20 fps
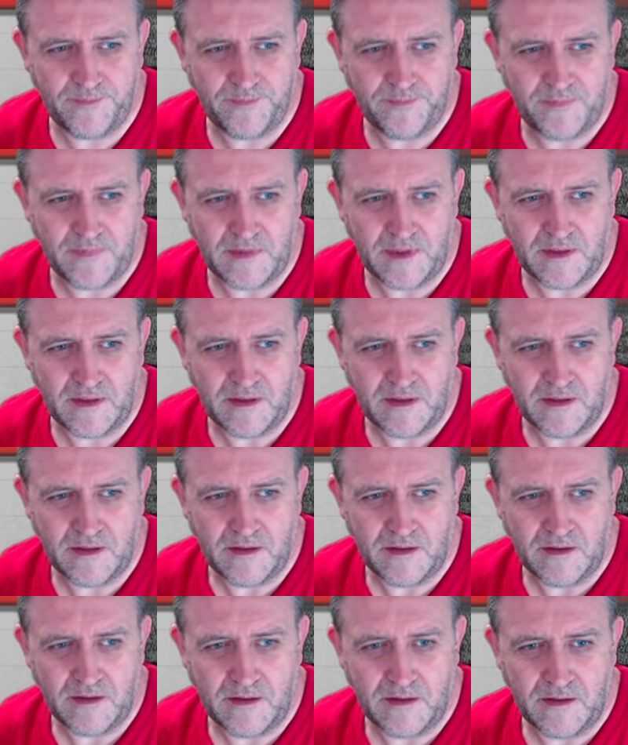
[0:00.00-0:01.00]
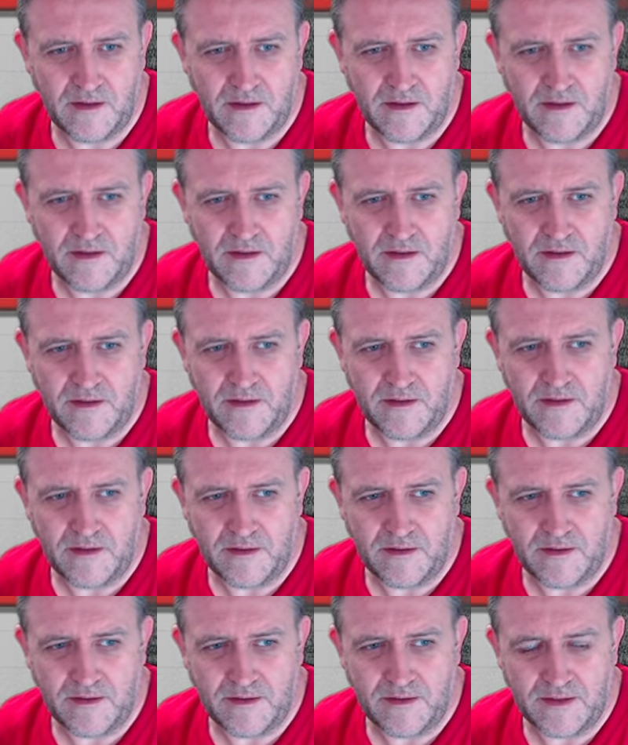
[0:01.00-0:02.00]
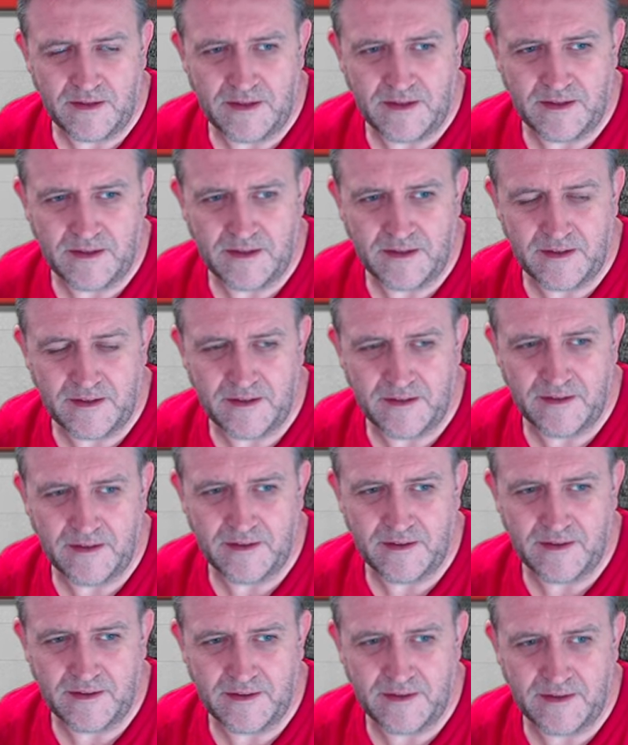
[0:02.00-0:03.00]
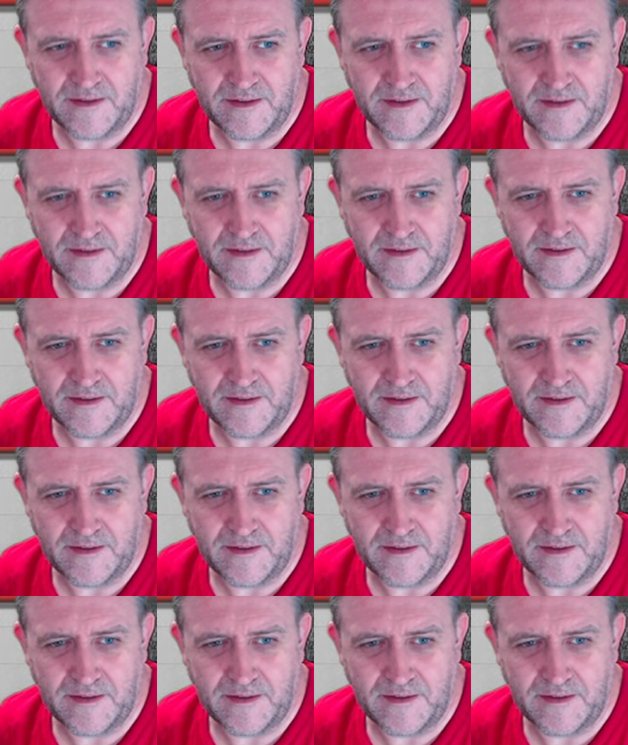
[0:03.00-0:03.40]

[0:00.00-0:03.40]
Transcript: Nobody speaks.